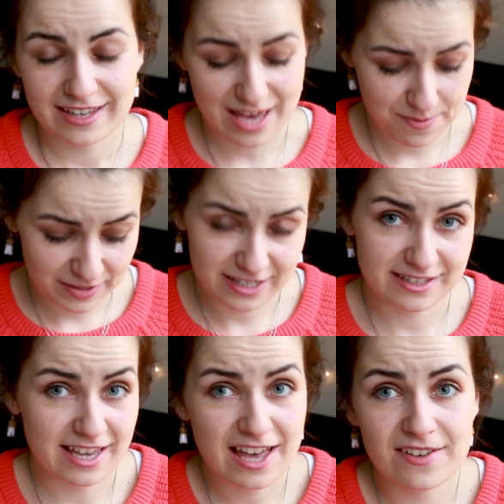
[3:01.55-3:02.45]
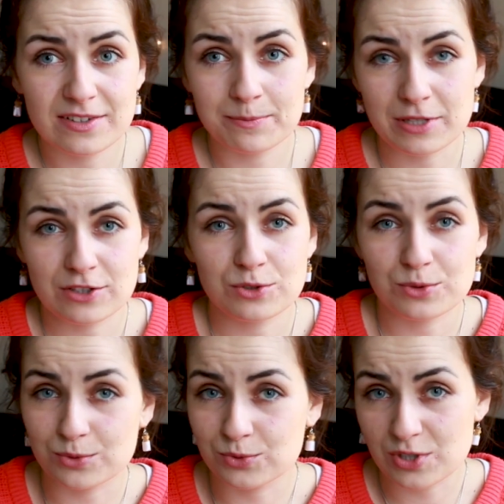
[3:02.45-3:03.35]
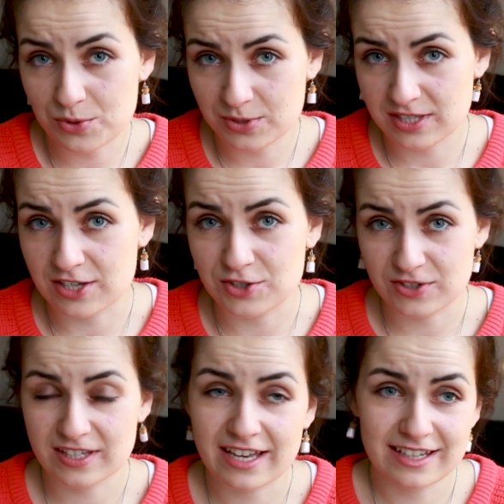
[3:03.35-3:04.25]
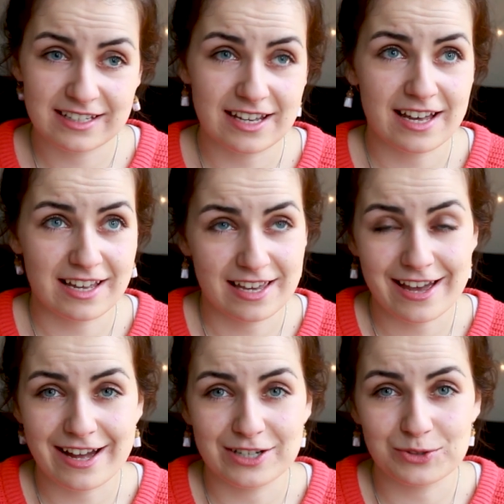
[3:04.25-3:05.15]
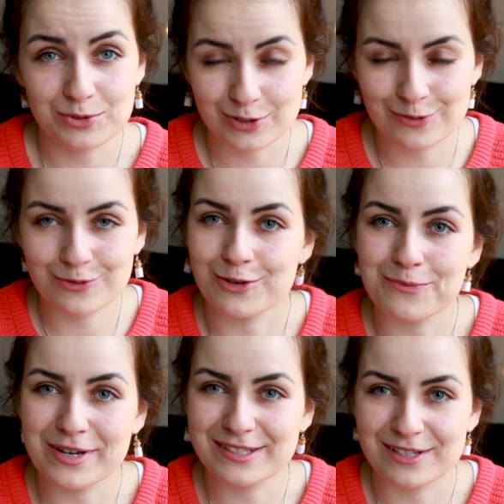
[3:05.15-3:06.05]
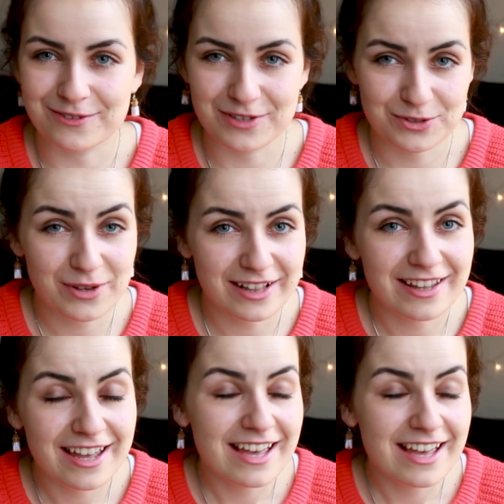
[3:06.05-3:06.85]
yeah, because I haven't been through those stages yet, I had to inform myself as well.